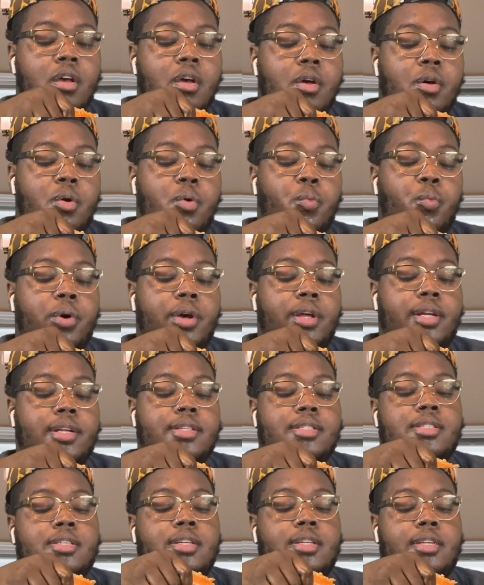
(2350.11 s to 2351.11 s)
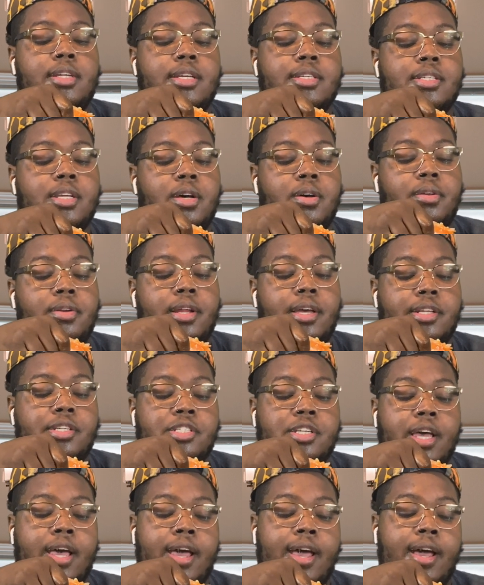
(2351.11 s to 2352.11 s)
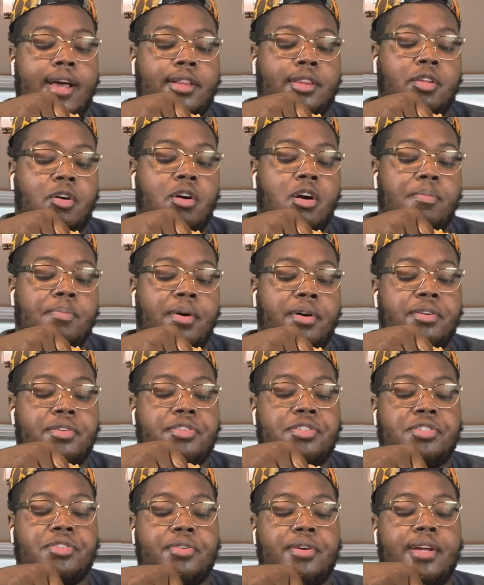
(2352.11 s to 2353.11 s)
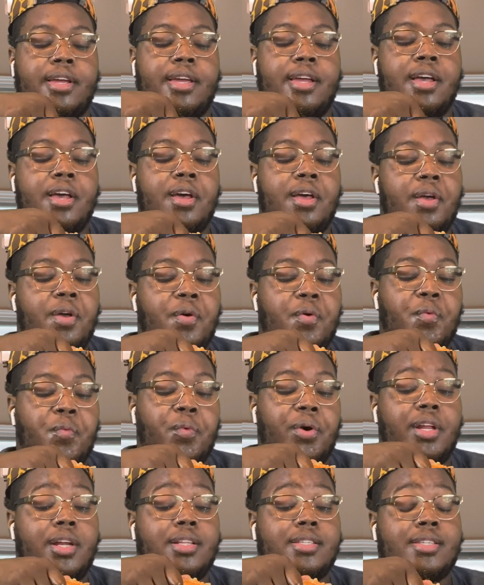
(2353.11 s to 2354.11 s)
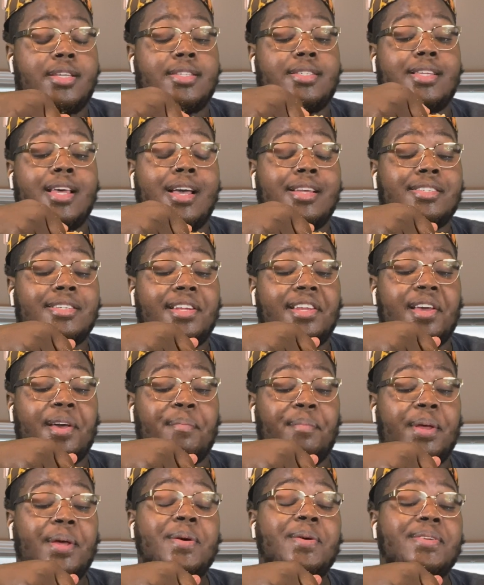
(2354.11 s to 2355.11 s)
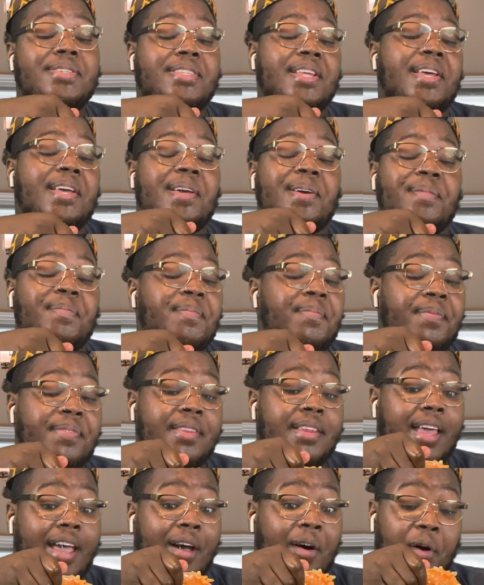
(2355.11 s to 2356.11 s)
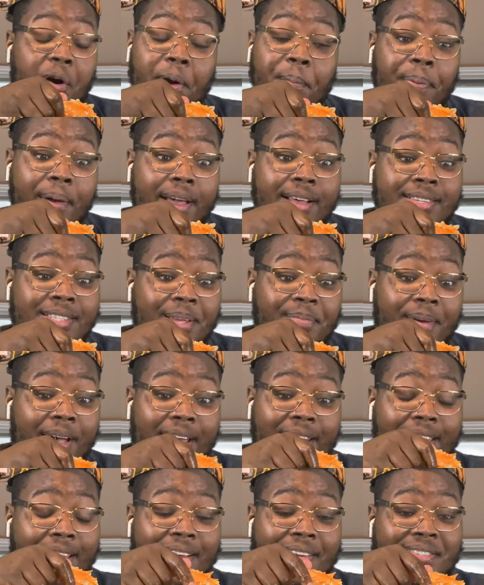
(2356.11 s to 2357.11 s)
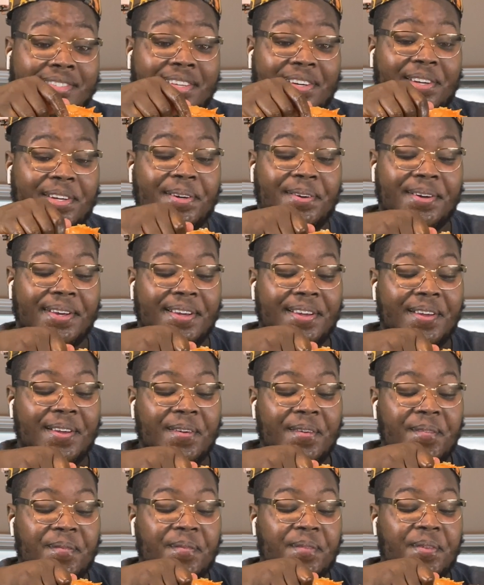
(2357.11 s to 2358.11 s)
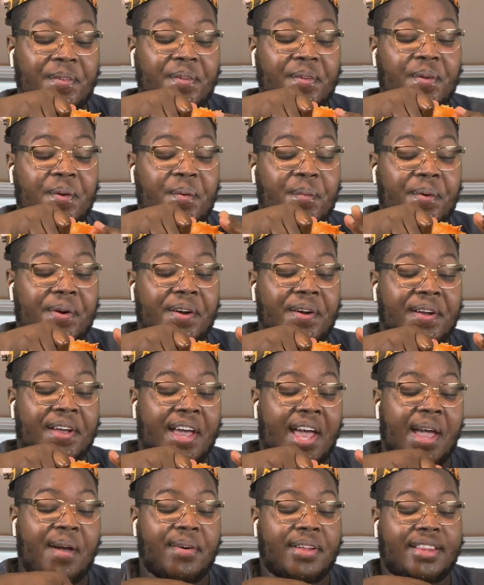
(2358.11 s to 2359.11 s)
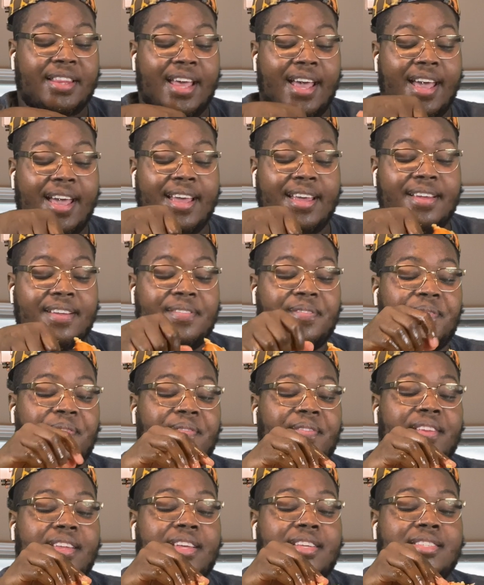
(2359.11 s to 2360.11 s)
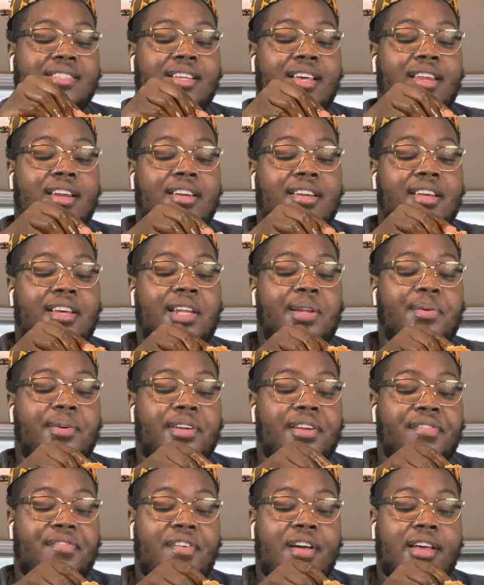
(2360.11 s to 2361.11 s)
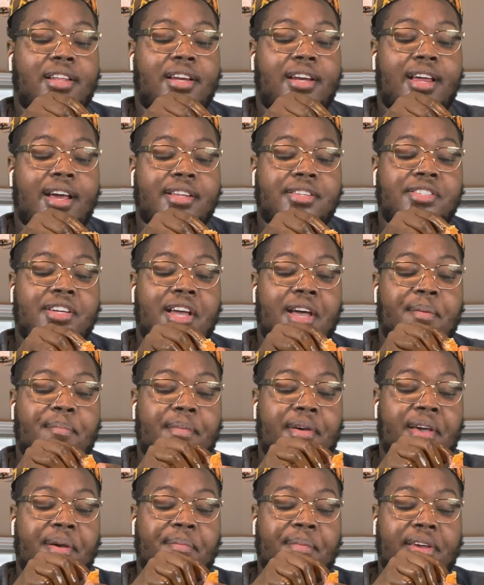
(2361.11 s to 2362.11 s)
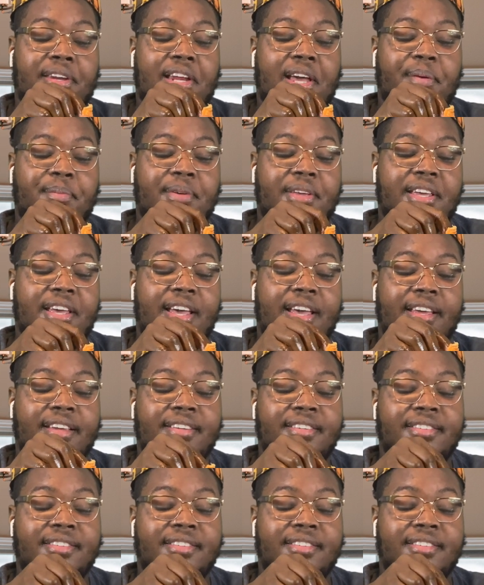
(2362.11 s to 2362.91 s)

willing to disown their child, throw them on the street, willing to sexually abuse them or pay somebody else to do it. We're okay with that instead of dealing with the fact that our child may or may not be gay.